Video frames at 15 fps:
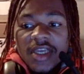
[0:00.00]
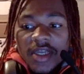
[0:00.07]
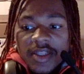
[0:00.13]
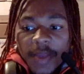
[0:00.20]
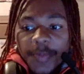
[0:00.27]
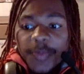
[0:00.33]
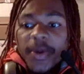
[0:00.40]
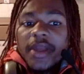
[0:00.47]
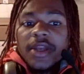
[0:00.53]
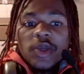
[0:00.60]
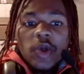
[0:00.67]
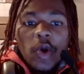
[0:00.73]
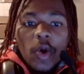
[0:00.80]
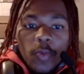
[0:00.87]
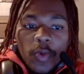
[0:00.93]
depending
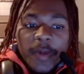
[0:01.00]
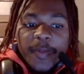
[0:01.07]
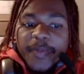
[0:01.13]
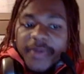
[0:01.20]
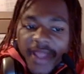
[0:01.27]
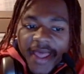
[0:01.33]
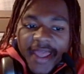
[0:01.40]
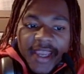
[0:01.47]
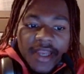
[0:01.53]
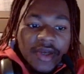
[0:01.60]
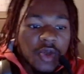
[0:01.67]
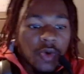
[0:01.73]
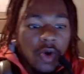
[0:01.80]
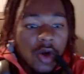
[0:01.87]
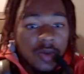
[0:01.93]
on what plane
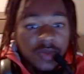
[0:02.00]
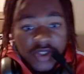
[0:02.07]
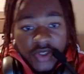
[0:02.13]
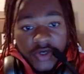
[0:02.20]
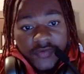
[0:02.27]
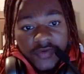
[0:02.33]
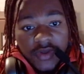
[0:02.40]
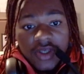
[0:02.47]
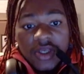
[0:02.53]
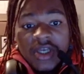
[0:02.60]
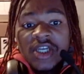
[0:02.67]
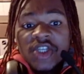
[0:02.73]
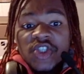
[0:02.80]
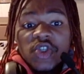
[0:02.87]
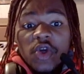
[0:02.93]
you are observing.
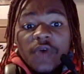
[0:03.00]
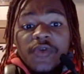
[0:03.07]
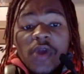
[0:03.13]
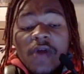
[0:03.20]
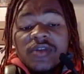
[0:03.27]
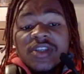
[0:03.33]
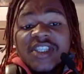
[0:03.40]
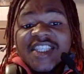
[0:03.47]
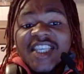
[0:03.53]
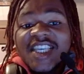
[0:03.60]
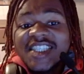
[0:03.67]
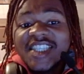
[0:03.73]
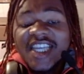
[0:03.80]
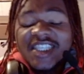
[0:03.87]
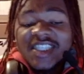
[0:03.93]
So if you have a 6
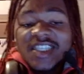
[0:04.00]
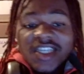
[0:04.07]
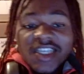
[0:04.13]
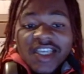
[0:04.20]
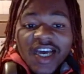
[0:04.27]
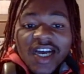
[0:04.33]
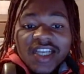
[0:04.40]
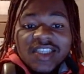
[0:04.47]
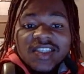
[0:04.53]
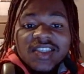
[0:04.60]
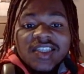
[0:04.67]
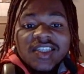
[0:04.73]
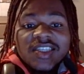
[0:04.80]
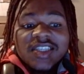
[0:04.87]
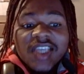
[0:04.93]
density
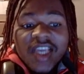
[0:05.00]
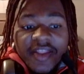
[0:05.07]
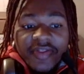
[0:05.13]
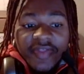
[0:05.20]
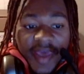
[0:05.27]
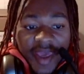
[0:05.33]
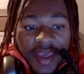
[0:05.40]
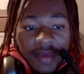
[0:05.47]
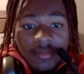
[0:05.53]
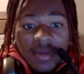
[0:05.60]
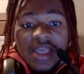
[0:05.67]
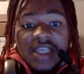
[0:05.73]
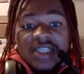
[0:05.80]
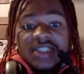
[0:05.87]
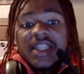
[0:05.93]
consciousness, that
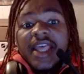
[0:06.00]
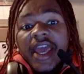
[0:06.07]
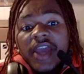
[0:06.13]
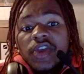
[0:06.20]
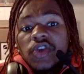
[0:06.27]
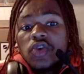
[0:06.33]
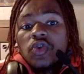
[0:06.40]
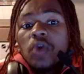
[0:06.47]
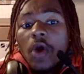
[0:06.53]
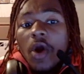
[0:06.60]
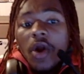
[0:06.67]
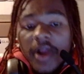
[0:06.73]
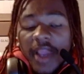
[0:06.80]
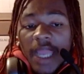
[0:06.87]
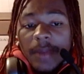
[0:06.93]
means that you
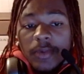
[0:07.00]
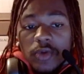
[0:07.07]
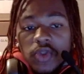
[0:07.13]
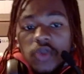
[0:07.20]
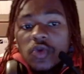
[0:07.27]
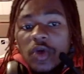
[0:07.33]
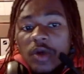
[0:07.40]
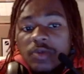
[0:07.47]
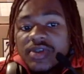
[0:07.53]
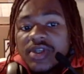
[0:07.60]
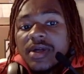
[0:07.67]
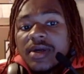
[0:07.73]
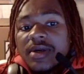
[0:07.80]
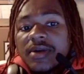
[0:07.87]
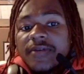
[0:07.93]
are able to
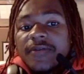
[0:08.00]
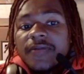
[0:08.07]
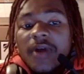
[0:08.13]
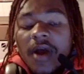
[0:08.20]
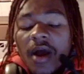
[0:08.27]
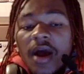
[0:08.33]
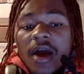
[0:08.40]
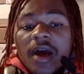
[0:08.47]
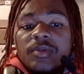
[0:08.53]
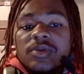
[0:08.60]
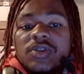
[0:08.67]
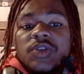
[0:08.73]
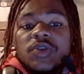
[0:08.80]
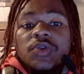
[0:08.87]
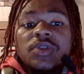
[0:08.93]
observe up
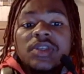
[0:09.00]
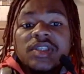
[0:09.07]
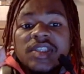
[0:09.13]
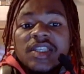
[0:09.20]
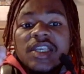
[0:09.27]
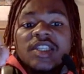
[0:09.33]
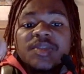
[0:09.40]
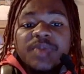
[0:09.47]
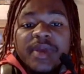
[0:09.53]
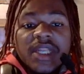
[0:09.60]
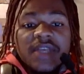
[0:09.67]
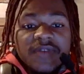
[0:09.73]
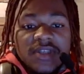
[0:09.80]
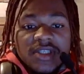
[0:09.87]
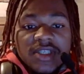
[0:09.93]
to the sixth plane
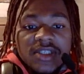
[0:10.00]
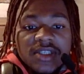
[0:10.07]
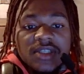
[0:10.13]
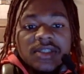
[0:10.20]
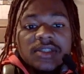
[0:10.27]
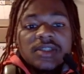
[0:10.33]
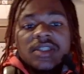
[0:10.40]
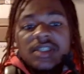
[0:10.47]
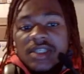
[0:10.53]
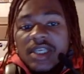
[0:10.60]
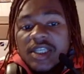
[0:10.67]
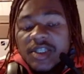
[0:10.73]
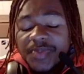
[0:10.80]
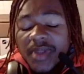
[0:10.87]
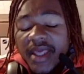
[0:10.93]
of existence. The
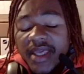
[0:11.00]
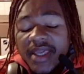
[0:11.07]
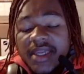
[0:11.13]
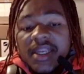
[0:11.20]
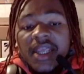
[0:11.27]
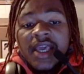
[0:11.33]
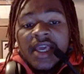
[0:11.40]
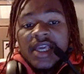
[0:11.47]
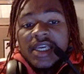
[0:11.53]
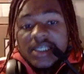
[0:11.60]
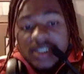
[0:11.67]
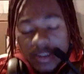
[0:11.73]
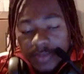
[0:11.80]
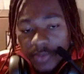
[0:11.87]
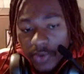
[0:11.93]
sixth plane is
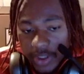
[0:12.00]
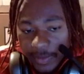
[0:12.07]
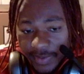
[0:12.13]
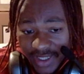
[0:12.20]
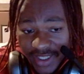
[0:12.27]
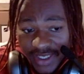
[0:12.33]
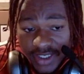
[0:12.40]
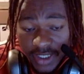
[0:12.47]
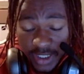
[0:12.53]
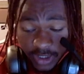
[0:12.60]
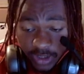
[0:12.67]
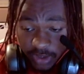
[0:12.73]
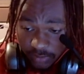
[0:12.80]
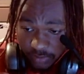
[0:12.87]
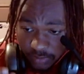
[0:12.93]
the Buddhic plane.
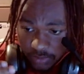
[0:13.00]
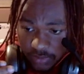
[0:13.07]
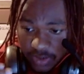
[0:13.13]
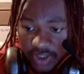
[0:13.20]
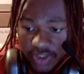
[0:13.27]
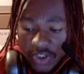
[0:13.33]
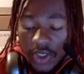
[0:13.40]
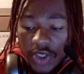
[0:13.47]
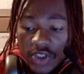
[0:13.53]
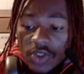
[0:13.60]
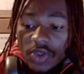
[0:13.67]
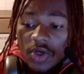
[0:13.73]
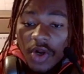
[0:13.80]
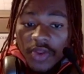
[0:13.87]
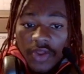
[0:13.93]
It's also
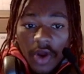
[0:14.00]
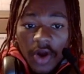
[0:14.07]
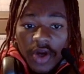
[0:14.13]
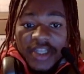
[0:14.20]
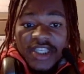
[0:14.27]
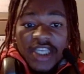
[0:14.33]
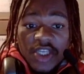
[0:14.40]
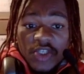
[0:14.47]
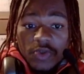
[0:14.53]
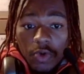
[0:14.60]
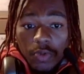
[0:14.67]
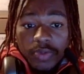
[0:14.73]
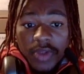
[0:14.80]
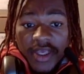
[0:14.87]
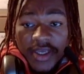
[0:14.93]
called the architectural
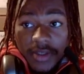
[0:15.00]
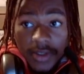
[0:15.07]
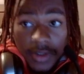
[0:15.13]
plane.